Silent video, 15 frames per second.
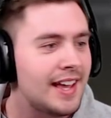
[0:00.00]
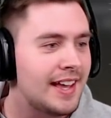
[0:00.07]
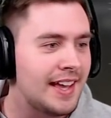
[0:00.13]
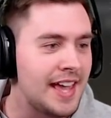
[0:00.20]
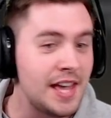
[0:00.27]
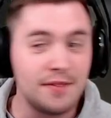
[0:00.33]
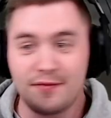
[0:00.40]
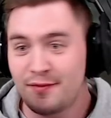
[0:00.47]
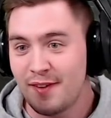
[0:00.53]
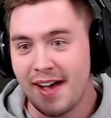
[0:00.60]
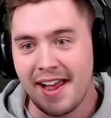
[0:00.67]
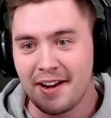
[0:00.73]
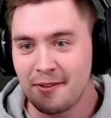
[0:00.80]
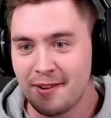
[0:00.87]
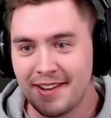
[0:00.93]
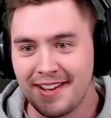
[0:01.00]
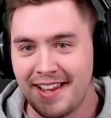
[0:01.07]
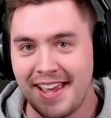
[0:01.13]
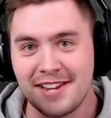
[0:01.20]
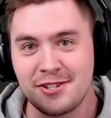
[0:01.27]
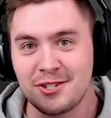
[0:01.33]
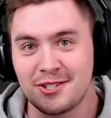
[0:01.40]
Hip firing
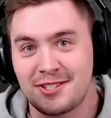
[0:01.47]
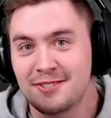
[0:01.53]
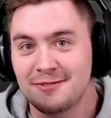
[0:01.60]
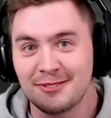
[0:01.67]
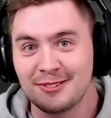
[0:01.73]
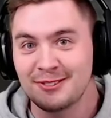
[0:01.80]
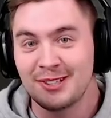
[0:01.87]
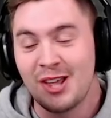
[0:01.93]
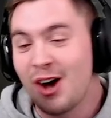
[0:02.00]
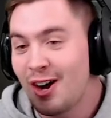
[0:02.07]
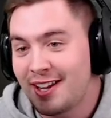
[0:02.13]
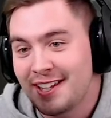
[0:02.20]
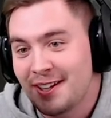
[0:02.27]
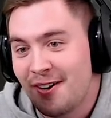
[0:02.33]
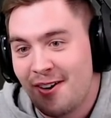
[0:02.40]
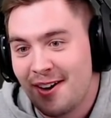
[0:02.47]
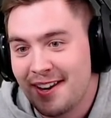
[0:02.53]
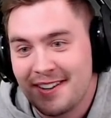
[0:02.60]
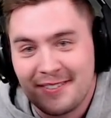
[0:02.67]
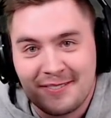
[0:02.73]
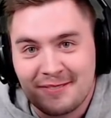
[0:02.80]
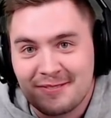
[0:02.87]
and just locking
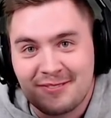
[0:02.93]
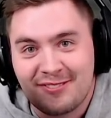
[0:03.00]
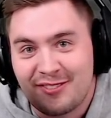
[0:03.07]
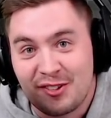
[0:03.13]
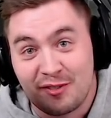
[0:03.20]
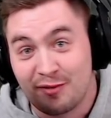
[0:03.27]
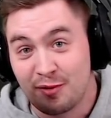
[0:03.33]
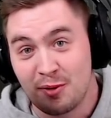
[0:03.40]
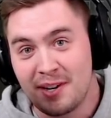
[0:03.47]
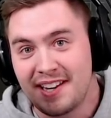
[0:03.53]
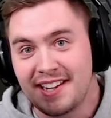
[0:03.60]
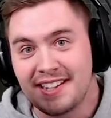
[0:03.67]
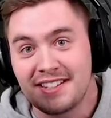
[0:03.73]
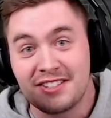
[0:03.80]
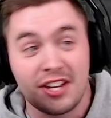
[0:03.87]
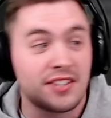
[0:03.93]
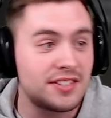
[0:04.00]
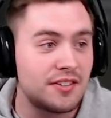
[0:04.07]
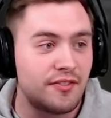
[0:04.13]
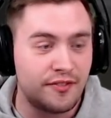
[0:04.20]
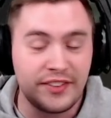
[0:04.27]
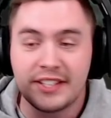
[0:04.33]
on for free
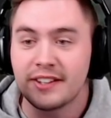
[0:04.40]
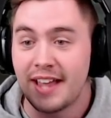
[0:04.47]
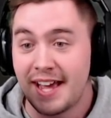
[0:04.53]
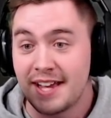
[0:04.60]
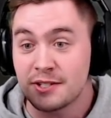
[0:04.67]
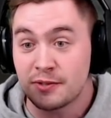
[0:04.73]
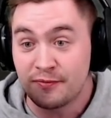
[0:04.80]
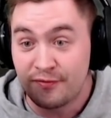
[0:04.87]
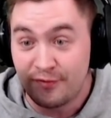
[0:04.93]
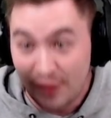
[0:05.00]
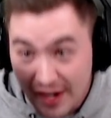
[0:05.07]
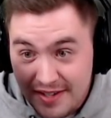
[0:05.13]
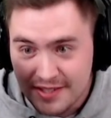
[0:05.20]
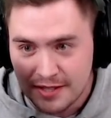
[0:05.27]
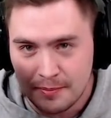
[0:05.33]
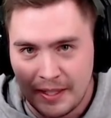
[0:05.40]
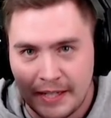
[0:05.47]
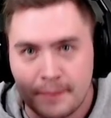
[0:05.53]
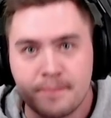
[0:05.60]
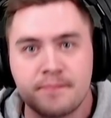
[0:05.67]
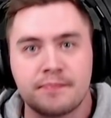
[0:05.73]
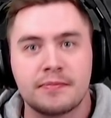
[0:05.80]
doesn't feel as fun to me,
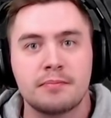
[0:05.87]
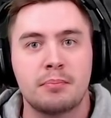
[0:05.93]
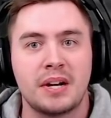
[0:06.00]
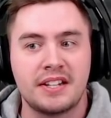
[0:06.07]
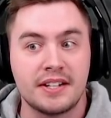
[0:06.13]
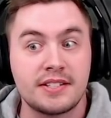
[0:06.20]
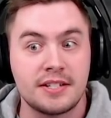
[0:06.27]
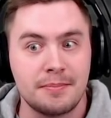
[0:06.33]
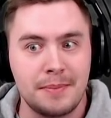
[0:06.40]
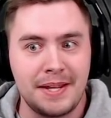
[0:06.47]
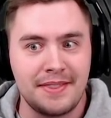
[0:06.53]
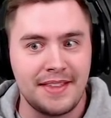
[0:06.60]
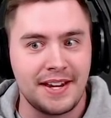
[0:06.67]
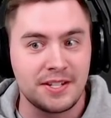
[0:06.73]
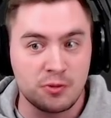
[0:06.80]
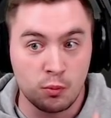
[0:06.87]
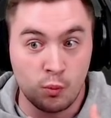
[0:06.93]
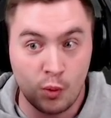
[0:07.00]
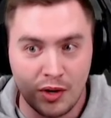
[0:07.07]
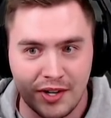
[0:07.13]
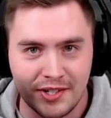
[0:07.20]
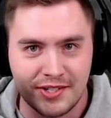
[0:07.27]
but it doesn't mean that it's
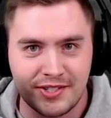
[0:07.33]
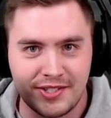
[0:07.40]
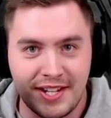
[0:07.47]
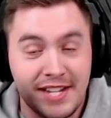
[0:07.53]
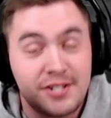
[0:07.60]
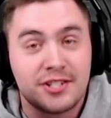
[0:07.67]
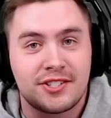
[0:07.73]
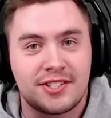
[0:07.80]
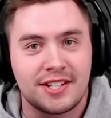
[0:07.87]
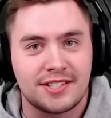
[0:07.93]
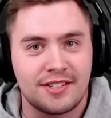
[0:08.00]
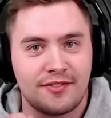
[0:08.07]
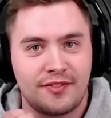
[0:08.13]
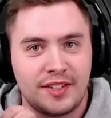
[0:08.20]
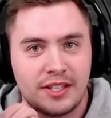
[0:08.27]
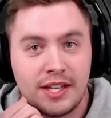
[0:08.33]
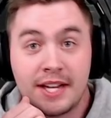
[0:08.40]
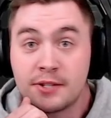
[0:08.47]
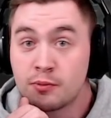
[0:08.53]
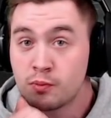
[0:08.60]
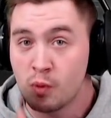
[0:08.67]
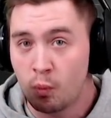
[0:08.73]
worse. It just doesn't feel
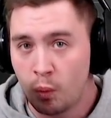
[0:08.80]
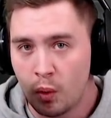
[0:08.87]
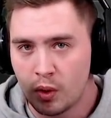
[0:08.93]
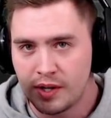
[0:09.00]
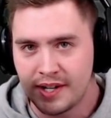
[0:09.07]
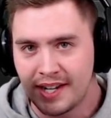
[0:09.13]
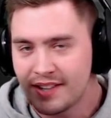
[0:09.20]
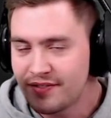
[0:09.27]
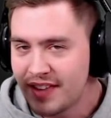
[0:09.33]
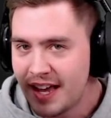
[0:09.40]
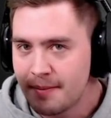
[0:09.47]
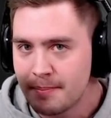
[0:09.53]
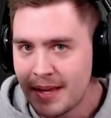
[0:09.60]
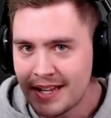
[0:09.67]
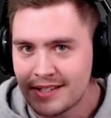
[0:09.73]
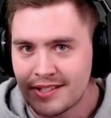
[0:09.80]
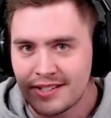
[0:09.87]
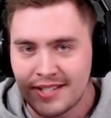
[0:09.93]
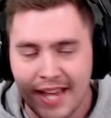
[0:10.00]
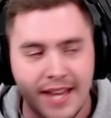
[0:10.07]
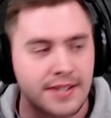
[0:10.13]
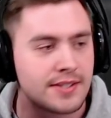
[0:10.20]
as rewarding, if that makes
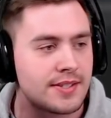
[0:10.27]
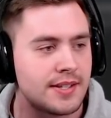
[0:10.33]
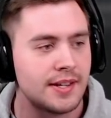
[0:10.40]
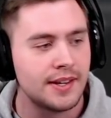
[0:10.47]
sense.